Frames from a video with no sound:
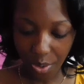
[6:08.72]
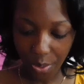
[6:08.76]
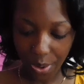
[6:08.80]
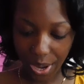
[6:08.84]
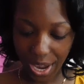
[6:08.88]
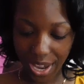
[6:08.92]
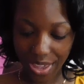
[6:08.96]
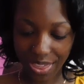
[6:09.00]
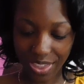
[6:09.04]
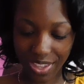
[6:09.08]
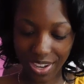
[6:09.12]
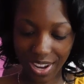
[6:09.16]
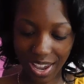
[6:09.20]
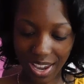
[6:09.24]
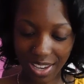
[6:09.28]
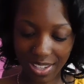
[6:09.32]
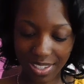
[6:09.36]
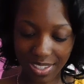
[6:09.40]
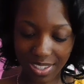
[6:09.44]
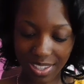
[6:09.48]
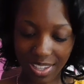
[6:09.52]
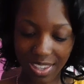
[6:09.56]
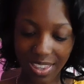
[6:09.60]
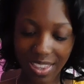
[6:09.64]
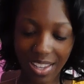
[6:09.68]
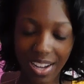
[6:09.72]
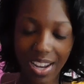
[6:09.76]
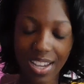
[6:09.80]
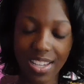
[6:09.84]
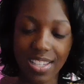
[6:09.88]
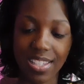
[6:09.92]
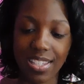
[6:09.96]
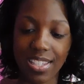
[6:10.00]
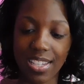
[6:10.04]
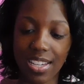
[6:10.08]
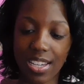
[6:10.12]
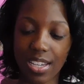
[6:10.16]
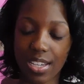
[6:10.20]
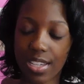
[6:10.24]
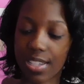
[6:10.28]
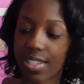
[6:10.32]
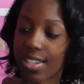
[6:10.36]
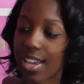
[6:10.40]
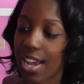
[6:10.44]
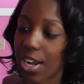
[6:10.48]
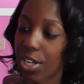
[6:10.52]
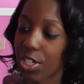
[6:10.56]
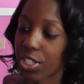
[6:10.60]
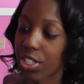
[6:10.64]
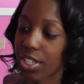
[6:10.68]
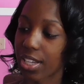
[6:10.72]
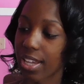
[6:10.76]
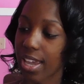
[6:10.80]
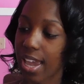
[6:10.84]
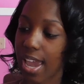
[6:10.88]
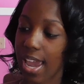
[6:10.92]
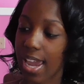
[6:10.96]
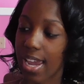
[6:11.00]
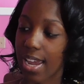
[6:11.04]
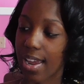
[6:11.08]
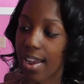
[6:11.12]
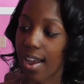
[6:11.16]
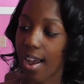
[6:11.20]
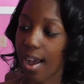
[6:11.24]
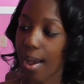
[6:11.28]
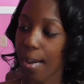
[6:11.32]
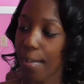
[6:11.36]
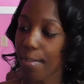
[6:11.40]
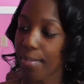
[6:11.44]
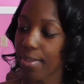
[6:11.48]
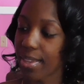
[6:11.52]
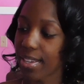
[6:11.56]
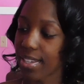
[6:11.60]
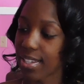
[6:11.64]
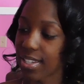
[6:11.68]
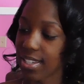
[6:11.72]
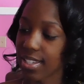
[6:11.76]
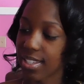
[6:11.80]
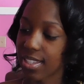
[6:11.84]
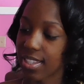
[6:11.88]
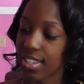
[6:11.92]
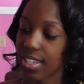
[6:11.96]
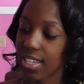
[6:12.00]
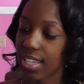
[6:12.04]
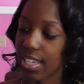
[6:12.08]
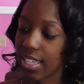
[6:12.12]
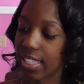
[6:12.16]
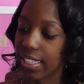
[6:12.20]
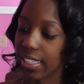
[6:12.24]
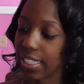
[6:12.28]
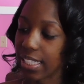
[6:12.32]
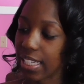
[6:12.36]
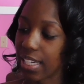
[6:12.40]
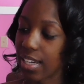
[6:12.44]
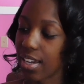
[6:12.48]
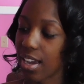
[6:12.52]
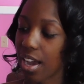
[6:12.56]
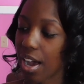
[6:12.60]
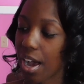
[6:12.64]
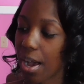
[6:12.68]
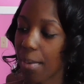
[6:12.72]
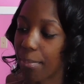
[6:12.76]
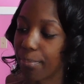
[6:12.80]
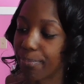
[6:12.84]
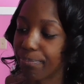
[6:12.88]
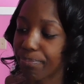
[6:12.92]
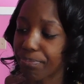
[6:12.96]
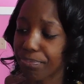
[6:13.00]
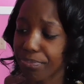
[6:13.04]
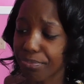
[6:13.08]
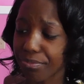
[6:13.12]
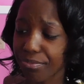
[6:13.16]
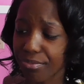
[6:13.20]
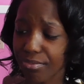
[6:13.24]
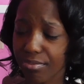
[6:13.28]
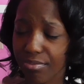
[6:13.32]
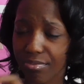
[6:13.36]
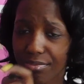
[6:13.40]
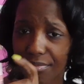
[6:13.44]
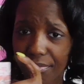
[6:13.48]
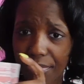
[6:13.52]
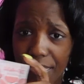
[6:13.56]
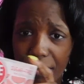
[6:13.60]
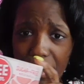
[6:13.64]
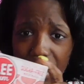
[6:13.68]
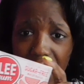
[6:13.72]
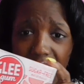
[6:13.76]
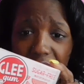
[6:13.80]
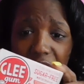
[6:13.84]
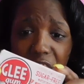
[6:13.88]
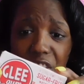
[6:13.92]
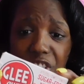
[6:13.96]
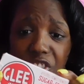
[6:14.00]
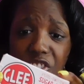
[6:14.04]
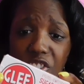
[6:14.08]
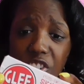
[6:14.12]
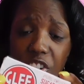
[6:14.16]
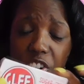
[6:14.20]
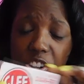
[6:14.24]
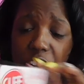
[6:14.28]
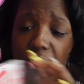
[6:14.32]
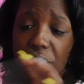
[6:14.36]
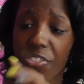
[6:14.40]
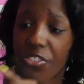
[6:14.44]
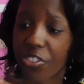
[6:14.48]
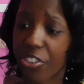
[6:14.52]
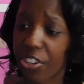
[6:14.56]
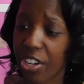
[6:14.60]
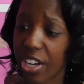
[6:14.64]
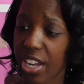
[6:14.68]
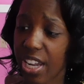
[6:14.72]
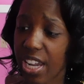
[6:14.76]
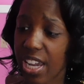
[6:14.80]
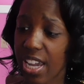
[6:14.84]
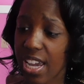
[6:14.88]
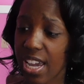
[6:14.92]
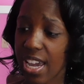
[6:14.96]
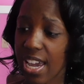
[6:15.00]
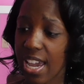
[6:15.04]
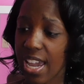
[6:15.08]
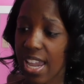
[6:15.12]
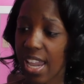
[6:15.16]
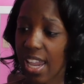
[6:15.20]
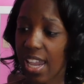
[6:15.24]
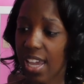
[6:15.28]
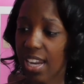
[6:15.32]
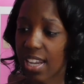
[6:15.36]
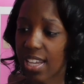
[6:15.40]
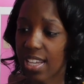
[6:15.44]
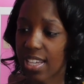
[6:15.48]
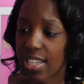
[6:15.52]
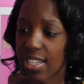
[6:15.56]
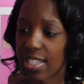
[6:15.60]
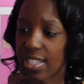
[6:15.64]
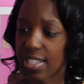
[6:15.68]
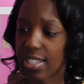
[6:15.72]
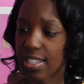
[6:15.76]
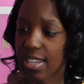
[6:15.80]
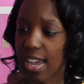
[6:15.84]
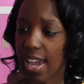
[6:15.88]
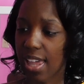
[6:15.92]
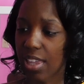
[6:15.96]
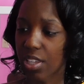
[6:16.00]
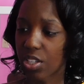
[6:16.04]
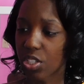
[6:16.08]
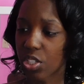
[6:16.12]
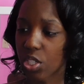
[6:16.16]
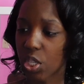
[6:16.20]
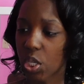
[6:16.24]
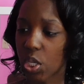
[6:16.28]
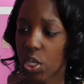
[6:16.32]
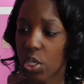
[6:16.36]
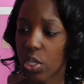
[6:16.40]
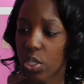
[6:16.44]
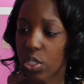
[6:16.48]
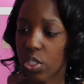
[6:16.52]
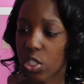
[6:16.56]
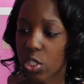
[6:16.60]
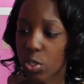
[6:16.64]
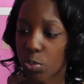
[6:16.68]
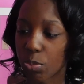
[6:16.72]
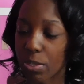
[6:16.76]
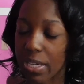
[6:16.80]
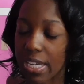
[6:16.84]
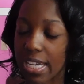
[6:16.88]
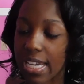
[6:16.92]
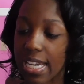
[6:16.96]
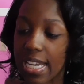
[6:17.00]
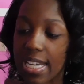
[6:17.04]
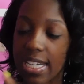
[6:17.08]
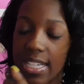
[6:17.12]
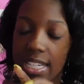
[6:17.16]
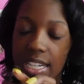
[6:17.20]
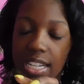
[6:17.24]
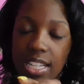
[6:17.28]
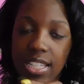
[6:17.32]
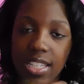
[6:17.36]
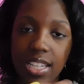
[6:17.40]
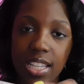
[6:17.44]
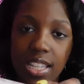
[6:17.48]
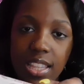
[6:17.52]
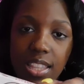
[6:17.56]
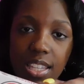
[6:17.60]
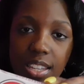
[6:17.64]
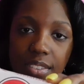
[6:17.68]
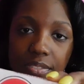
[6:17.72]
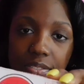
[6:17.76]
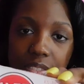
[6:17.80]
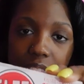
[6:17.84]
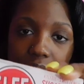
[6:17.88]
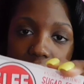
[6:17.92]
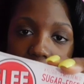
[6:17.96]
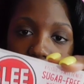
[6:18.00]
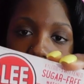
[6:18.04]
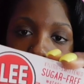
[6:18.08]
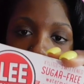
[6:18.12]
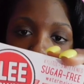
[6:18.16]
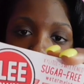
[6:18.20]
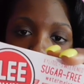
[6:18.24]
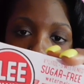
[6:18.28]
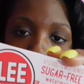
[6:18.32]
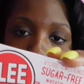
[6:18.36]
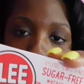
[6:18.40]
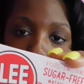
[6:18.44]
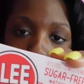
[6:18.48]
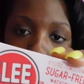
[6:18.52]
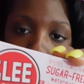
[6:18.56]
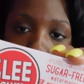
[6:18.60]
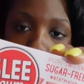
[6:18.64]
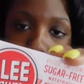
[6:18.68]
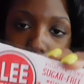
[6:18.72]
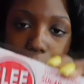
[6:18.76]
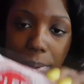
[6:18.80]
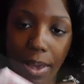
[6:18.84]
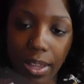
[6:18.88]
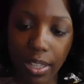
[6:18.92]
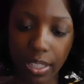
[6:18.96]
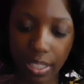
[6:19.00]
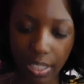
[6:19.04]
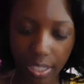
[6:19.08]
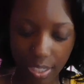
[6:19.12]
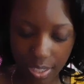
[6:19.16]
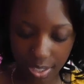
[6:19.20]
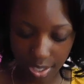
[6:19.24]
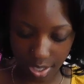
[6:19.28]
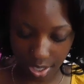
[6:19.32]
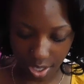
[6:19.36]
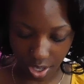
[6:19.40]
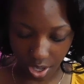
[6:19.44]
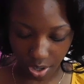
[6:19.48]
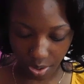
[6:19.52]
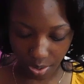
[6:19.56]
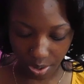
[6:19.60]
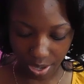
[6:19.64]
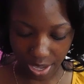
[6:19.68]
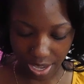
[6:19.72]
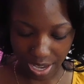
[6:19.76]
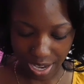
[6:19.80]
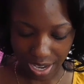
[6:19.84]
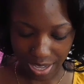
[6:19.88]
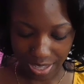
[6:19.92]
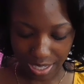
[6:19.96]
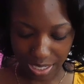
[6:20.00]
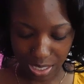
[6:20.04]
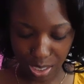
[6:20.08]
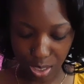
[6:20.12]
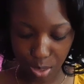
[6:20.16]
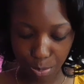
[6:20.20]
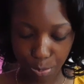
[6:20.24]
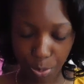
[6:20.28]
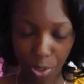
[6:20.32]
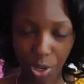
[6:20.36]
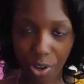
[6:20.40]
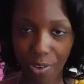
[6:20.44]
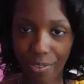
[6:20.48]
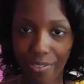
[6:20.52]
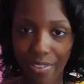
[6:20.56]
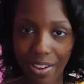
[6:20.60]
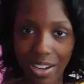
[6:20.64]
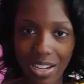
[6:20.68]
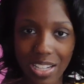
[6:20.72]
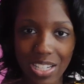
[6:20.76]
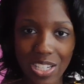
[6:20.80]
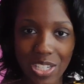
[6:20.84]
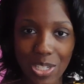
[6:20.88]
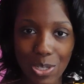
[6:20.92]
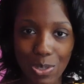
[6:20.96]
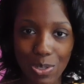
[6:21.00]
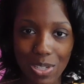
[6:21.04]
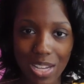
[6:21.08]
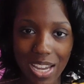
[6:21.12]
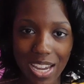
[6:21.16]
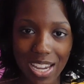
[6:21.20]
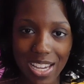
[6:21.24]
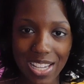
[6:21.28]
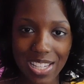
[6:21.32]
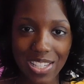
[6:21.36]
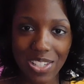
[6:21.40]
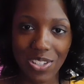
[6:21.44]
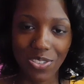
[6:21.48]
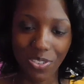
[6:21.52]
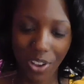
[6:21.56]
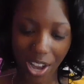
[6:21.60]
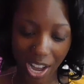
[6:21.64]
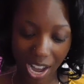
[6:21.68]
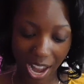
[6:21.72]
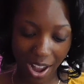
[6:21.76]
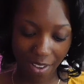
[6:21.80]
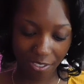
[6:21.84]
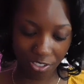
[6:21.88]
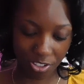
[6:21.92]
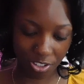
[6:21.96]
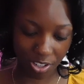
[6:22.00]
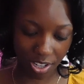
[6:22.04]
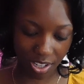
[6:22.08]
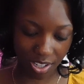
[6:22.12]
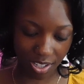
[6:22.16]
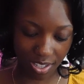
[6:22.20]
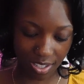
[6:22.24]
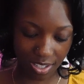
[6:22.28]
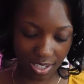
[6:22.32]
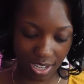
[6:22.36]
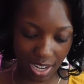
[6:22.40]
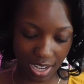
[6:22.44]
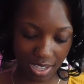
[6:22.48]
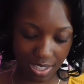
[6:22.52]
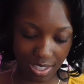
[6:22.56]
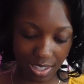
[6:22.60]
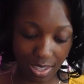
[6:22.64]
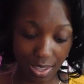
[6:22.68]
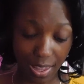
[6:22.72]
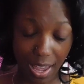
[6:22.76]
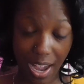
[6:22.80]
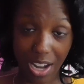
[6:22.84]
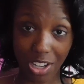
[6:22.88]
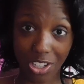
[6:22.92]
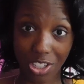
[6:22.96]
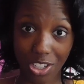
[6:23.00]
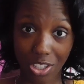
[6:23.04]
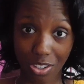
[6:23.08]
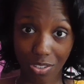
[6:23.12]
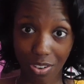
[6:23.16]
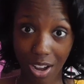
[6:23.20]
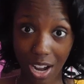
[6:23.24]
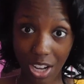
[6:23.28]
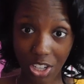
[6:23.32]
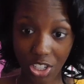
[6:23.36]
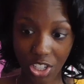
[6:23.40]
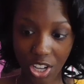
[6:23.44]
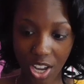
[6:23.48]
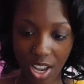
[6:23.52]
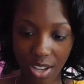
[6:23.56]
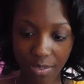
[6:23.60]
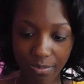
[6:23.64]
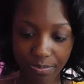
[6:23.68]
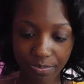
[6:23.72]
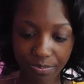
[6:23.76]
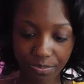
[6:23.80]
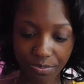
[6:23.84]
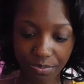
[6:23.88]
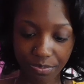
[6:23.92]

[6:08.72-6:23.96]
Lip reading: Okay, the next thing that I see is actually a gum. This is the Glee gum. It's sugar-free. It is xylitol sweetened, and it's in the flavor watermelon. So this is perfect to taste right after I just tasted that Sriracha.